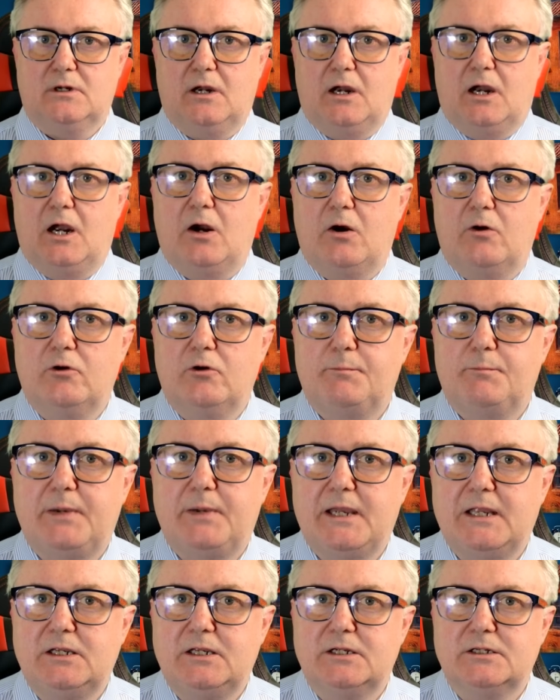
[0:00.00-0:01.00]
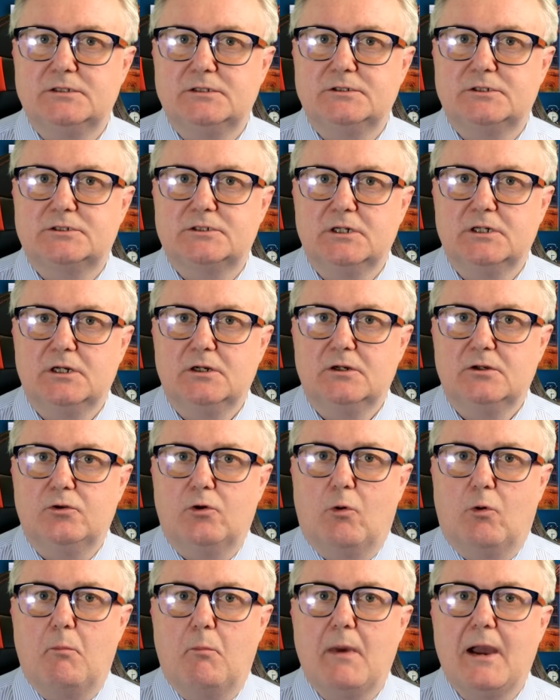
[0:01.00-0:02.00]
Our opinions,
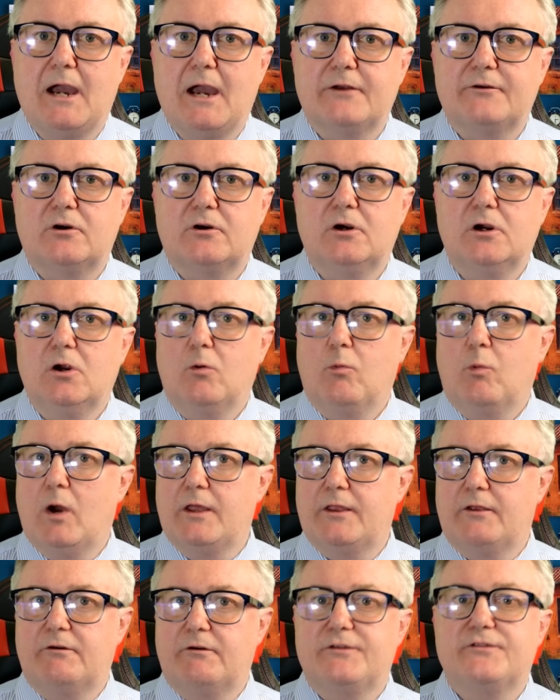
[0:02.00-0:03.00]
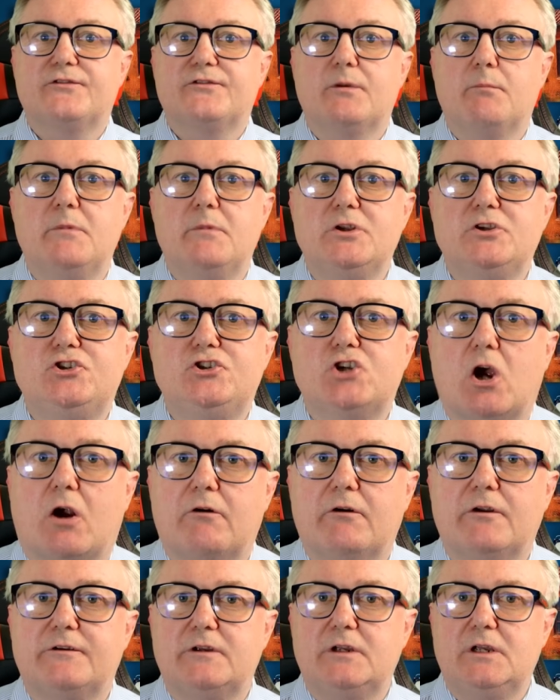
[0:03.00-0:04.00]
no matter whether it's the
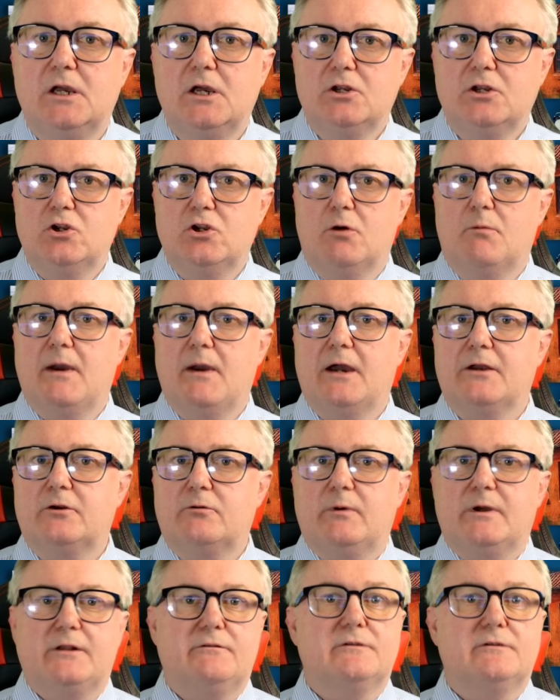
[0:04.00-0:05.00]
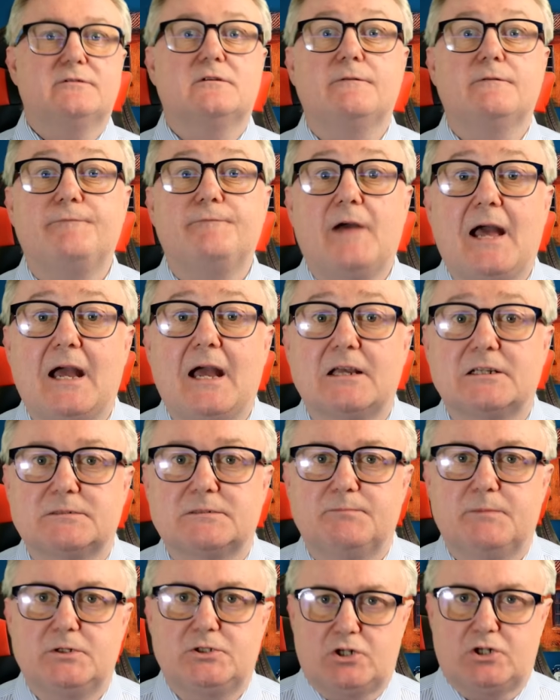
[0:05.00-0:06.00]
majority, no matter whether it's the vast
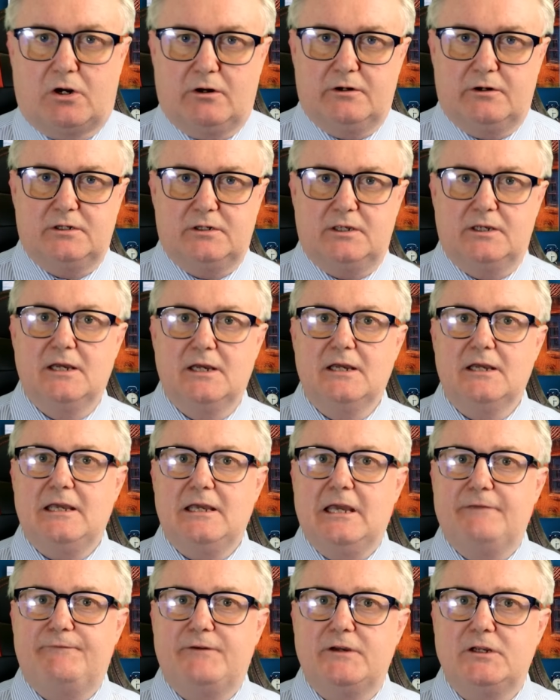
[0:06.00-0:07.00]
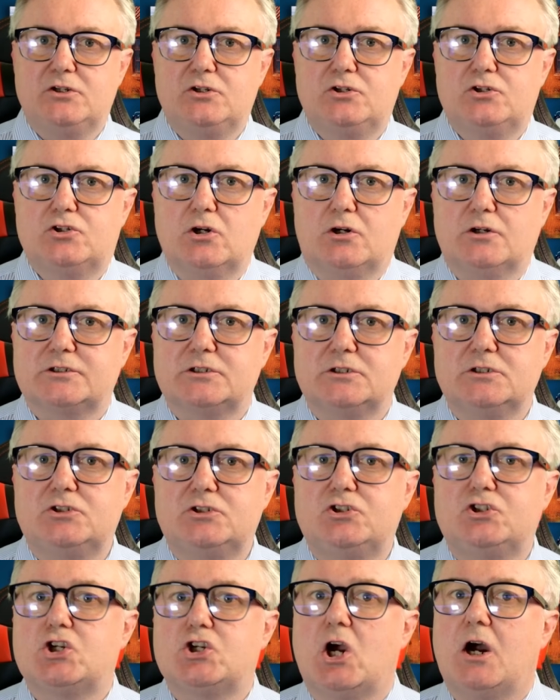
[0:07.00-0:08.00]
majority, if it
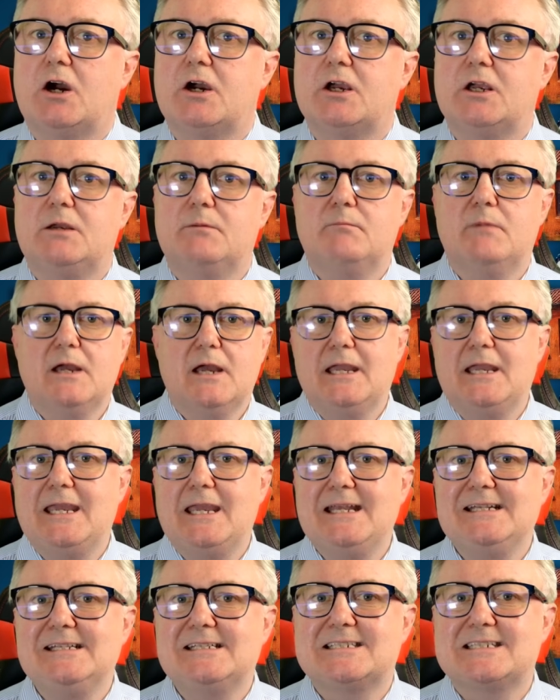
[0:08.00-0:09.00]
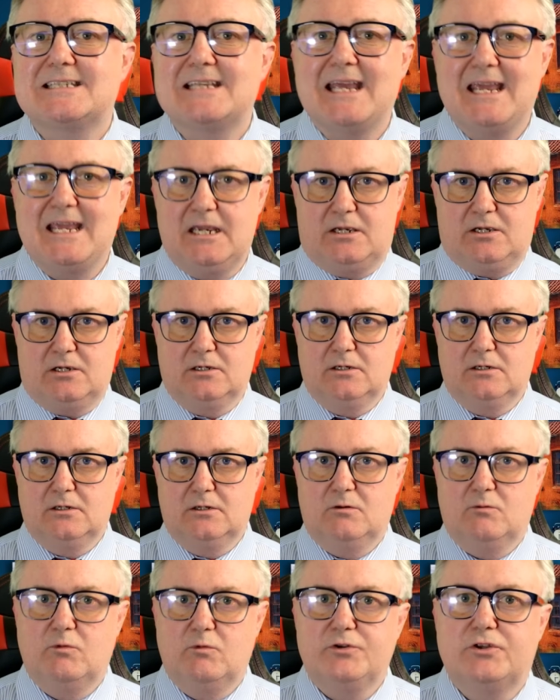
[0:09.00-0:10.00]
doesn't chime in sync
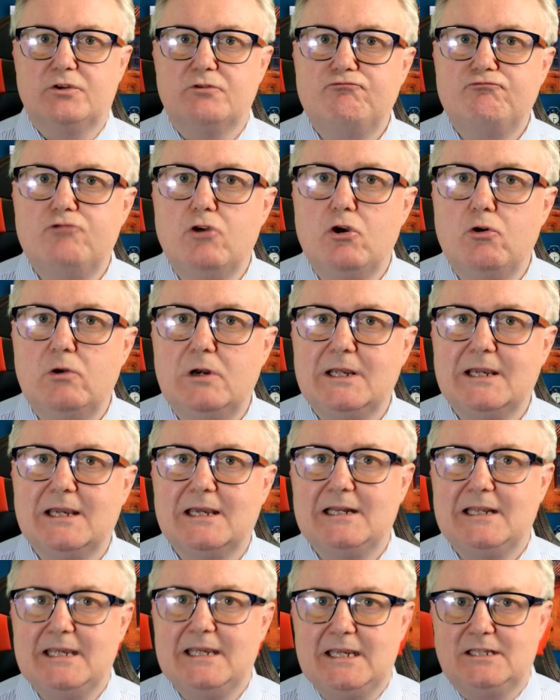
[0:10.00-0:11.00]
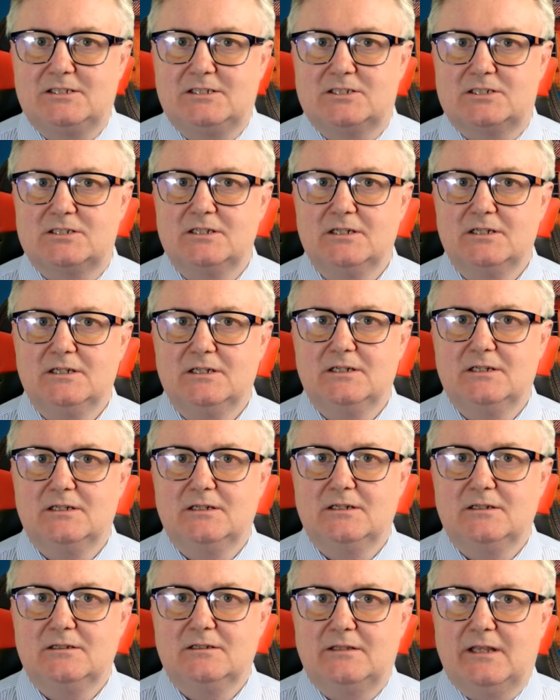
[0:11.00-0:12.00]
with the ruling elites,
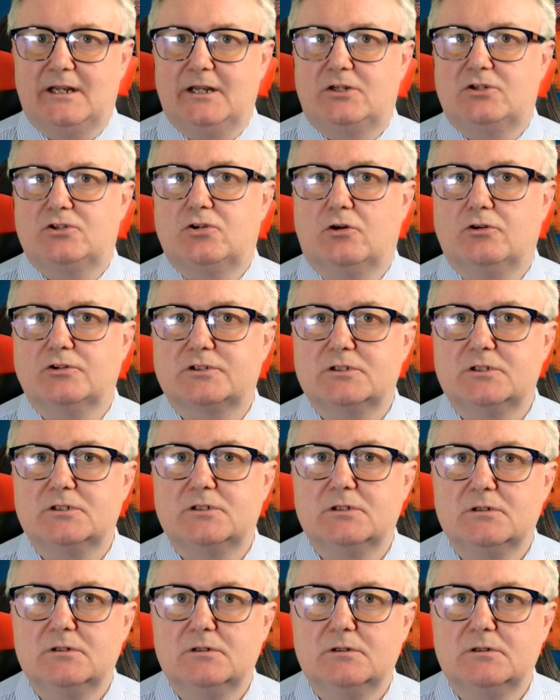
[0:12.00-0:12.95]
then it doesn't